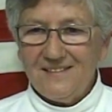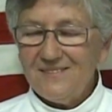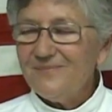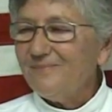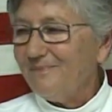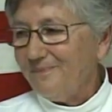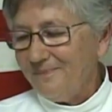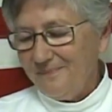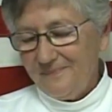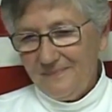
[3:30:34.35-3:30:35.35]
Said,
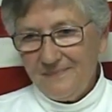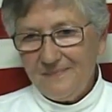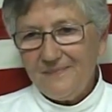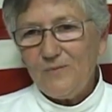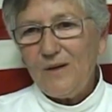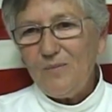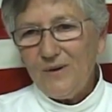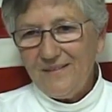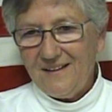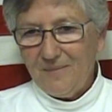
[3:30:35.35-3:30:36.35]
mm -hmm. One
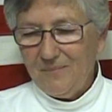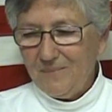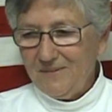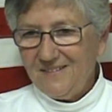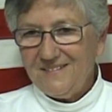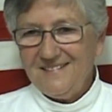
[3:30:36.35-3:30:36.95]
more thing, pups.